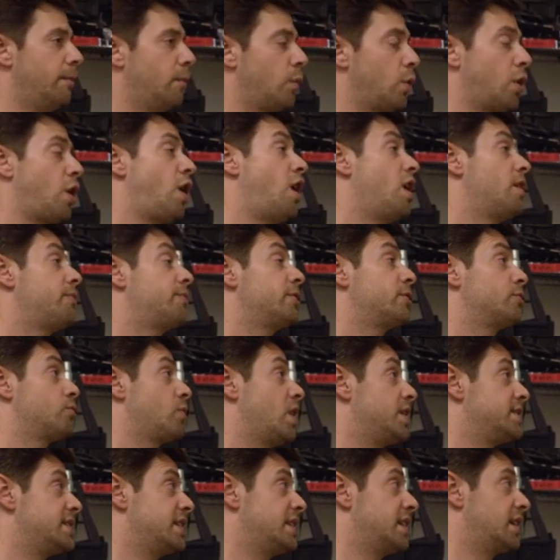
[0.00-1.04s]
We're often
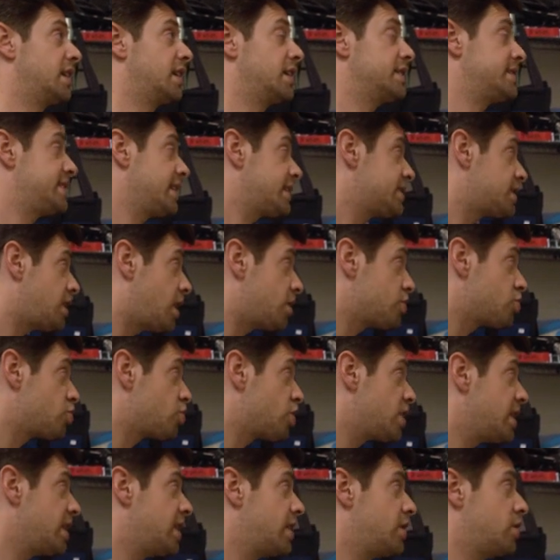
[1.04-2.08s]
renting a
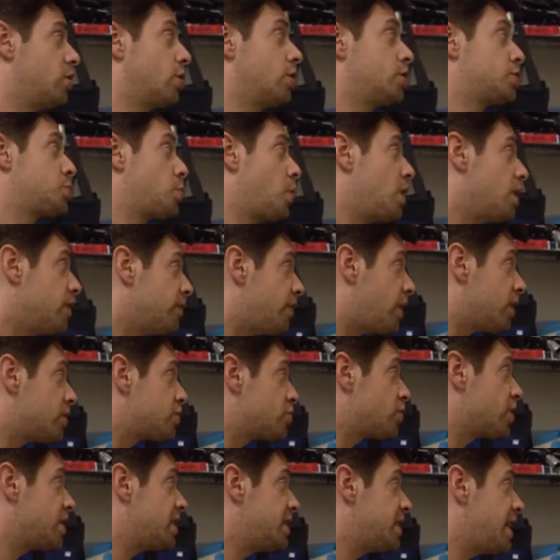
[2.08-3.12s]
600 or a
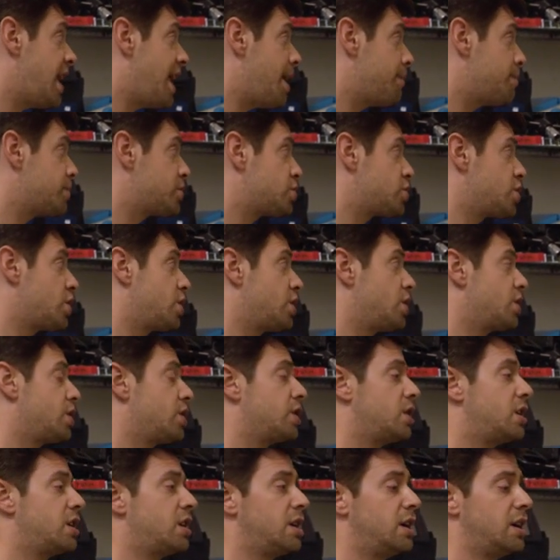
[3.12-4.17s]
1200
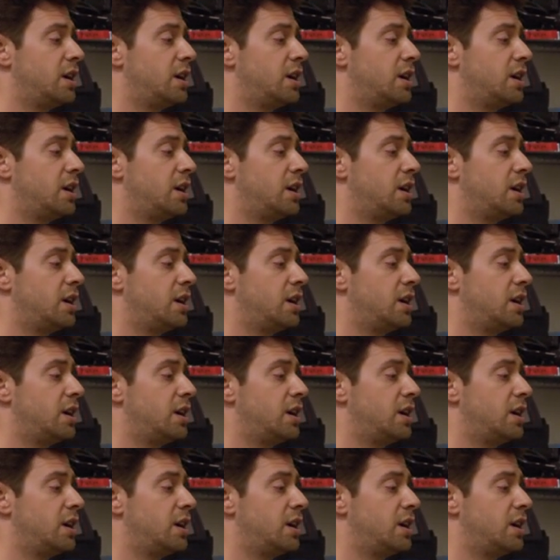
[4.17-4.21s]
Aperture.